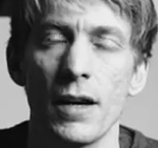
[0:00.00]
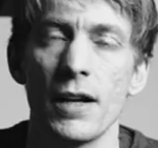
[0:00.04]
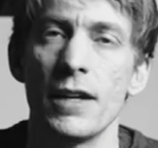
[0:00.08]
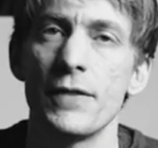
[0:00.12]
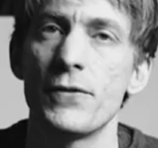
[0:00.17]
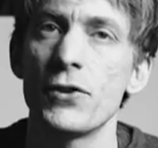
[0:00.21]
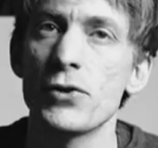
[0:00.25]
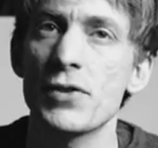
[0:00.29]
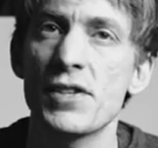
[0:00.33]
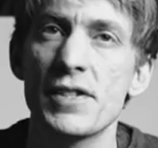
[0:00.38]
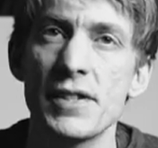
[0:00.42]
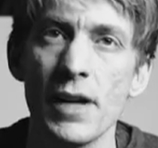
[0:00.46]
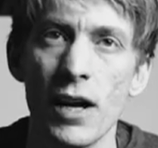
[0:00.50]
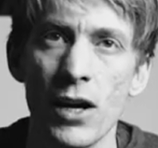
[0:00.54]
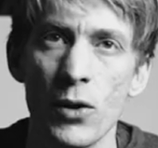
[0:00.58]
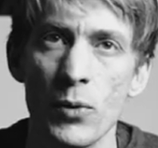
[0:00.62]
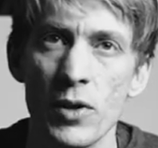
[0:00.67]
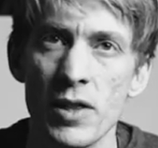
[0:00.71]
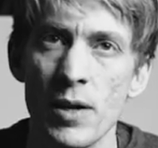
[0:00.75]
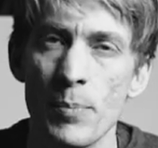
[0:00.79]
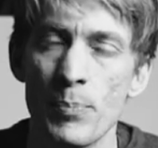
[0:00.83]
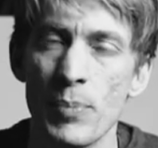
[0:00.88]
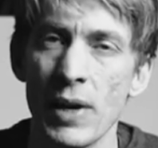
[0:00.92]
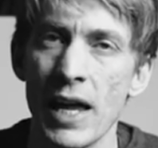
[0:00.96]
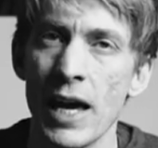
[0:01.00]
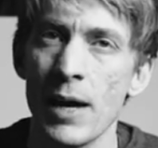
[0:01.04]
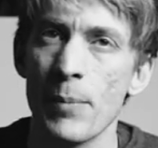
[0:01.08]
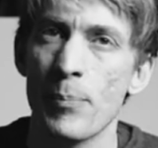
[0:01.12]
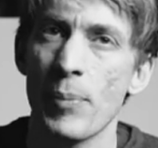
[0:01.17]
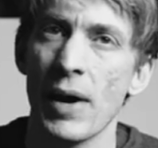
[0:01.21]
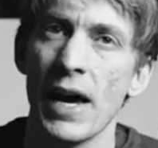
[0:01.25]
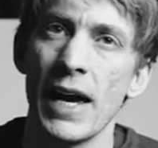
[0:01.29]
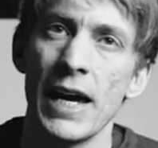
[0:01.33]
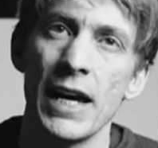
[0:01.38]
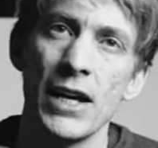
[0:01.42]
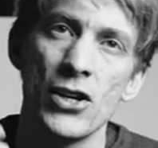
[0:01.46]
And if you're stuck with the blank
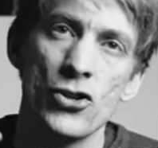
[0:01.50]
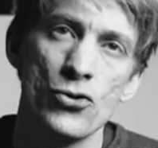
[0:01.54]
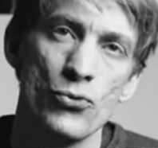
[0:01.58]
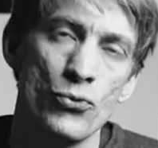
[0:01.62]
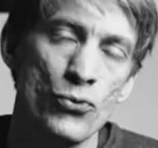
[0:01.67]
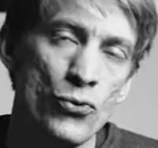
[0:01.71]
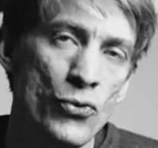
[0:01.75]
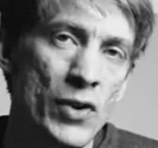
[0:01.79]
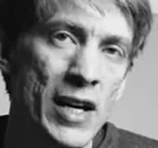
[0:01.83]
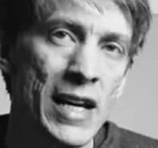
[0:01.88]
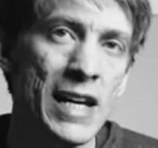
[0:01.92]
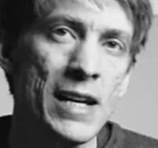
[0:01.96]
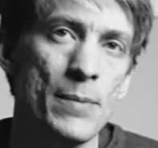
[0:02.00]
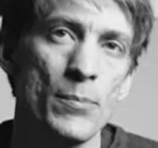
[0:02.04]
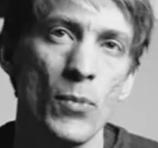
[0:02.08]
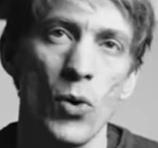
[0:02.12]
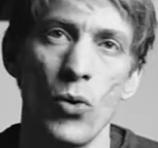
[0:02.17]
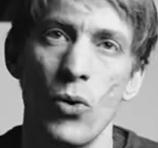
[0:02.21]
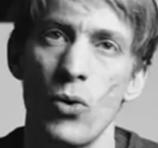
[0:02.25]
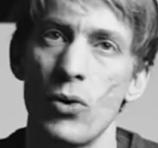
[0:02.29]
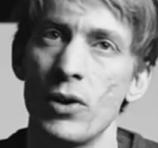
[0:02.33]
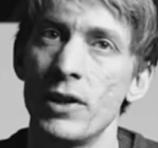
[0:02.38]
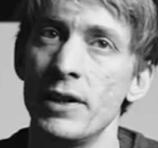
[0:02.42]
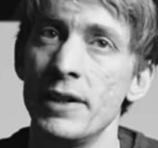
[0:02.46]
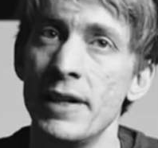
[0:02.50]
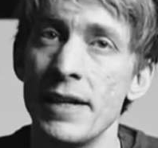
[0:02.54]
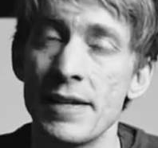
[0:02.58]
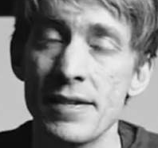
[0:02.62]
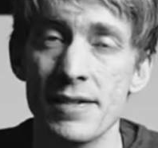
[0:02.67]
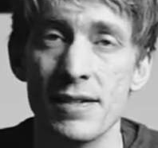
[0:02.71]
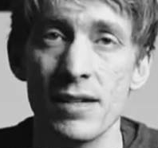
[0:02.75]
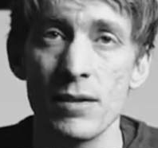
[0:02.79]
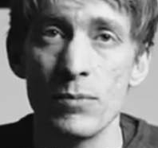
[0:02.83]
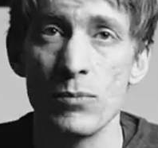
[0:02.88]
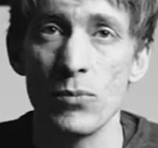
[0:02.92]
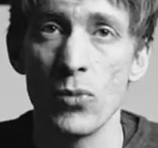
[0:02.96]
page, read more,
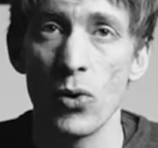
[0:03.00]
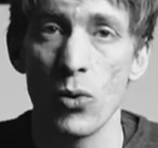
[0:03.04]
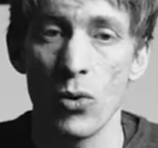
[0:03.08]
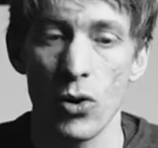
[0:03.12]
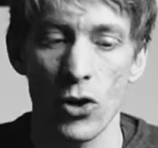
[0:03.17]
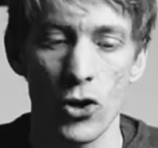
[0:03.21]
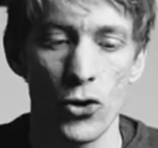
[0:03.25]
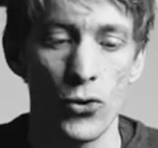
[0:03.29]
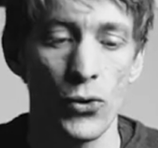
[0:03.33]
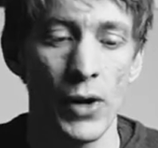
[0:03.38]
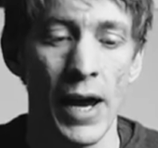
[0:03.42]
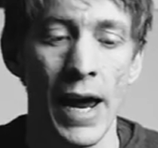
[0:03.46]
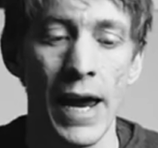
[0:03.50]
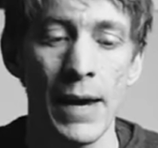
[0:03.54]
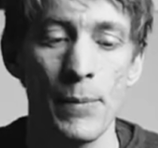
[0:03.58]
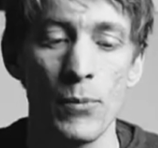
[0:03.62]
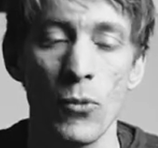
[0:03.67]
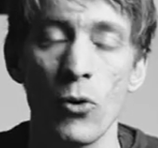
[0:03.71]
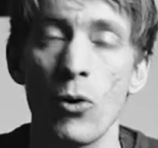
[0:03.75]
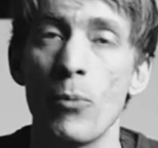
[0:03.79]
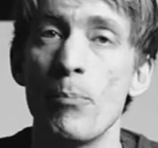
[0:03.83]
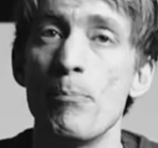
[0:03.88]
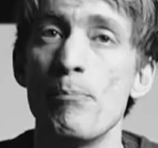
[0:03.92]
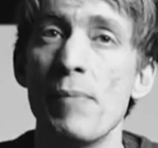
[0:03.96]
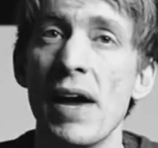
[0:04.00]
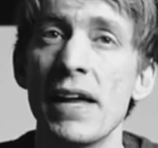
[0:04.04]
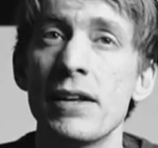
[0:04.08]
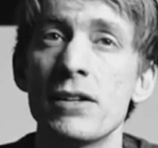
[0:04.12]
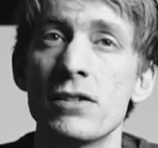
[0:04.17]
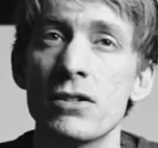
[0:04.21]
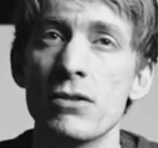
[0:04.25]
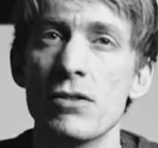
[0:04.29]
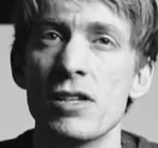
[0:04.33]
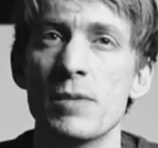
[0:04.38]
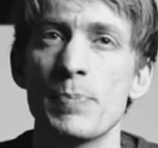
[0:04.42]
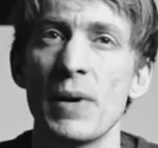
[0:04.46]
listen more, create more
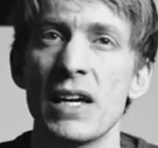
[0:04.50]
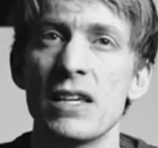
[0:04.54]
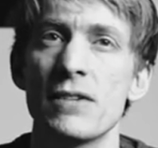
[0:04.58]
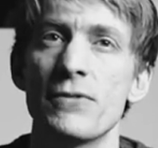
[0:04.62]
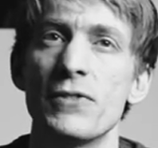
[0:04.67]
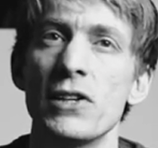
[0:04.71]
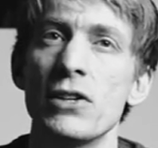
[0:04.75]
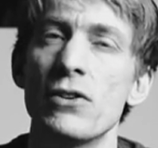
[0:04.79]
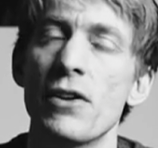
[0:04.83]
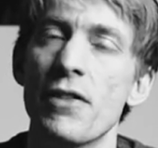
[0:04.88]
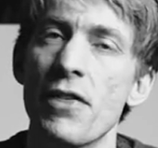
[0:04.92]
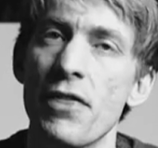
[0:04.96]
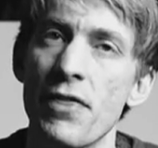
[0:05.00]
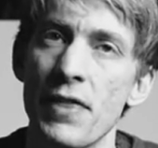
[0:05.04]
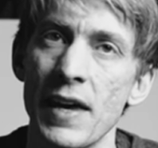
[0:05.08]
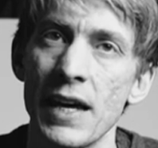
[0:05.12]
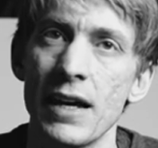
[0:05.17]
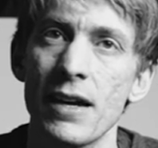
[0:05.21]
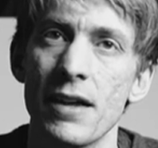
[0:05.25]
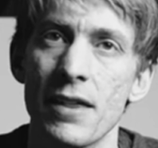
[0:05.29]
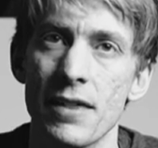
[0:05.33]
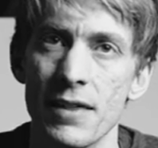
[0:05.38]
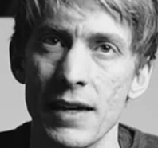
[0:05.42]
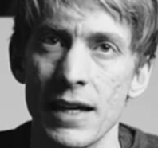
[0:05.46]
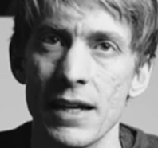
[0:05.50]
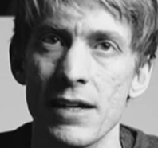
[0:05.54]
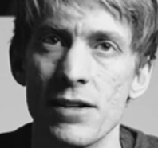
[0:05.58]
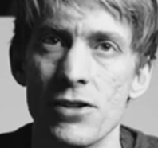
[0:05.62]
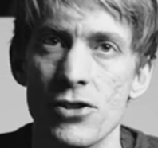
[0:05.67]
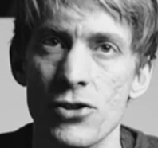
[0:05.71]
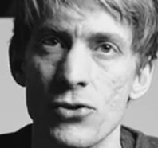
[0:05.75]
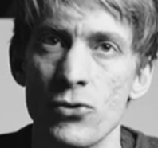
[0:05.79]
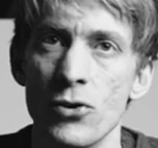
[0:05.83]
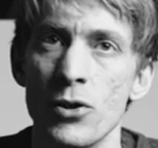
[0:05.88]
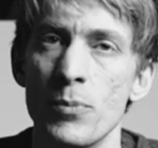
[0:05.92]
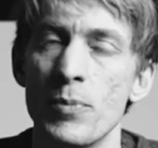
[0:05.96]
mental space for you to think
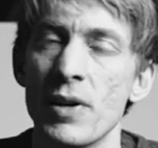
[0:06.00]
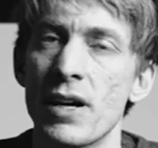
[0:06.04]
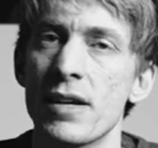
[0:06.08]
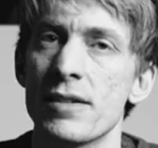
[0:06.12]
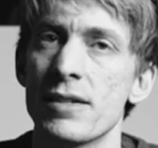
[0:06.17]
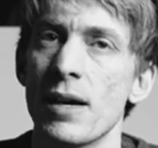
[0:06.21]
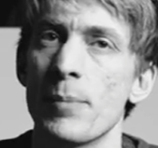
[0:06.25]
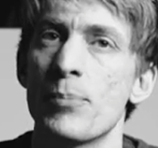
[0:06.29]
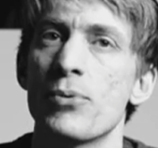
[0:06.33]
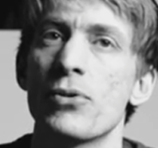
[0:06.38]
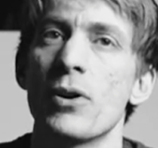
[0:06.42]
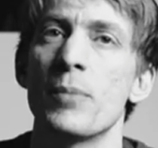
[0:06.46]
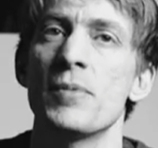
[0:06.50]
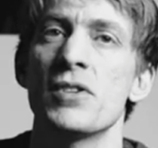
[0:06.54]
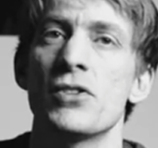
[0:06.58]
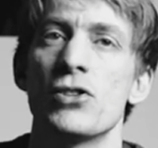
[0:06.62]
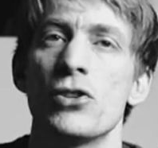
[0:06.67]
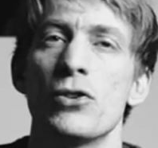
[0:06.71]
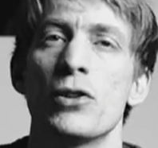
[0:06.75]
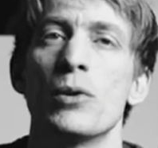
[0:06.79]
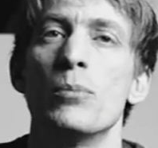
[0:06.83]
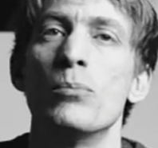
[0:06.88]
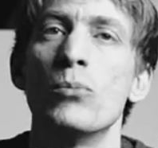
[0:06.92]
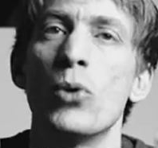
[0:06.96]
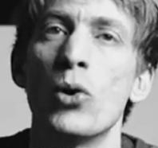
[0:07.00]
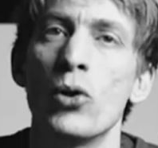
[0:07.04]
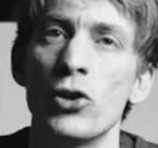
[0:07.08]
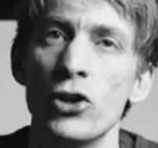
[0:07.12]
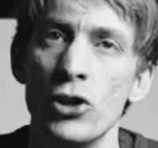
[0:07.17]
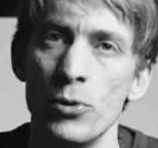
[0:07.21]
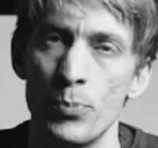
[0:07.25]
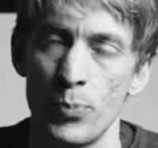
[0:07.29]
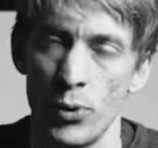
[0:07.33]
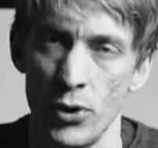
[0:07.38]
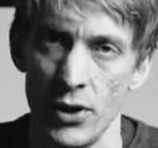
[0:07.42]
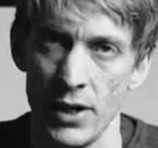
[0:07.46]
things through, because I promise you, the more
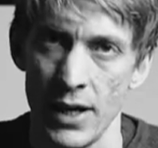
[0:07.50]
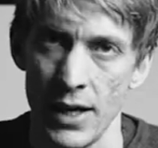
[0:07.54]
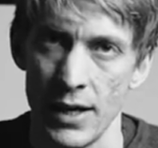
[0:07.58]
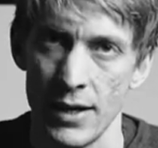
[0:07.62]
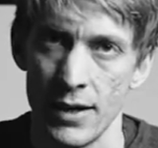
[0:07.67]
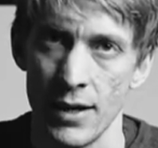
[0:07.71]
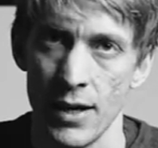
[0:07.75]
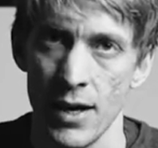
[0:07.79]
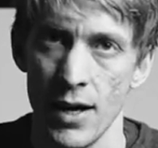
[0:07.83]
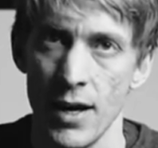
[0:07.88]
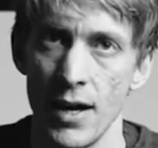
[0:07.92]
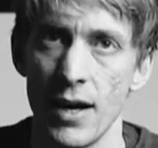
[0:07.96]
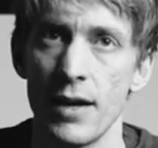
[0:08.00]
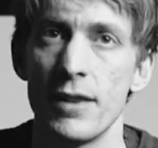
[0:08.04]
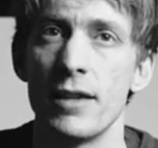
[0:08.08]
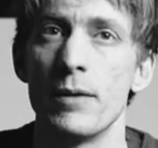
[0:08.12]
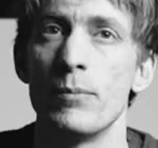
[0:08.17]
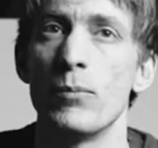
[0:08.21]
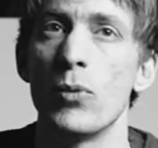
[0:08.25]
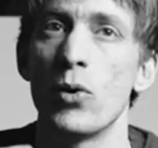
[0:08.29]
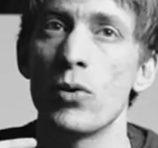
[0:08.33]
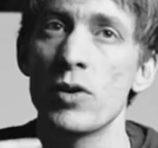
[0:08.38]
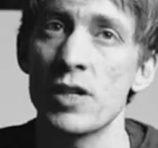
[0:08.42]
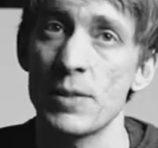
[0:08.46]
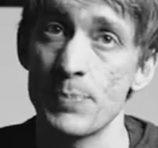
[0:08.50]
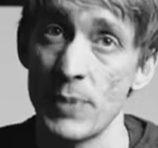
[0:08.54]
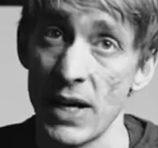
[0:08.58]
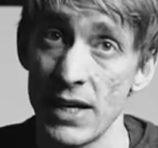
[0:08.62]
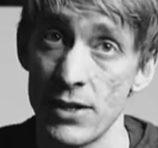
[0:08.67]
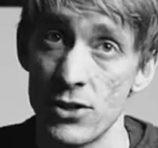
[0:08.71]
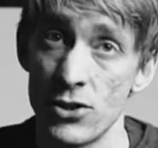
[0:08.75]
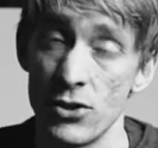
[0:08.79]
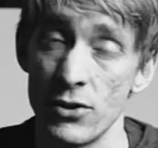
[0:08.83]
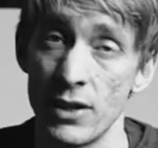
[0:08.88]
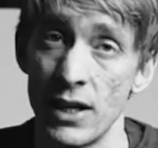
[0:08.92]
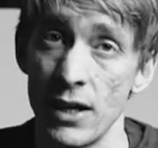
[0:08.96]
you put in and the more
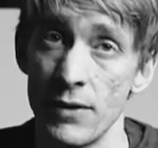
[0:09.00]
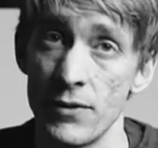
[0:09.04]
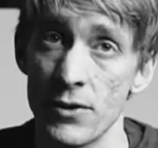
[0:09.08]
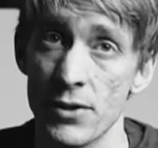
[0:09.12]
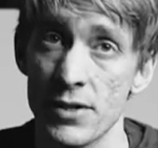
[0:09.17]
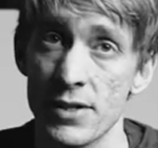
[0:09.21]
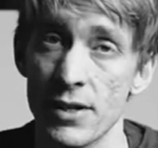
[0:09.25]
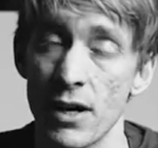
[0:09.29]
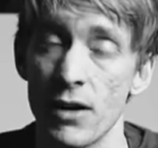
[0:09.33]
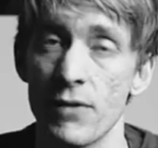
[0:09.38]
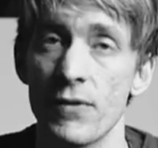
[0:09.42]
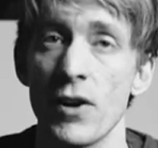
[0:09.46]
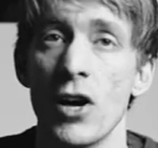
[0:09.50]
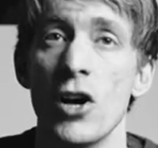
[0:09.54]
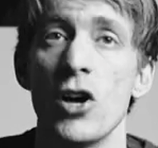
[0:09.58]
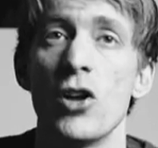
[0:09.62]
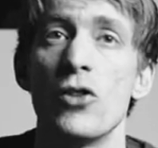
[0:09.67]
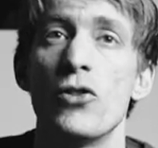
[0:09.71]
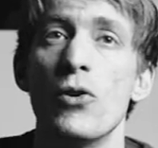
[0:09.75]
space you give yourself,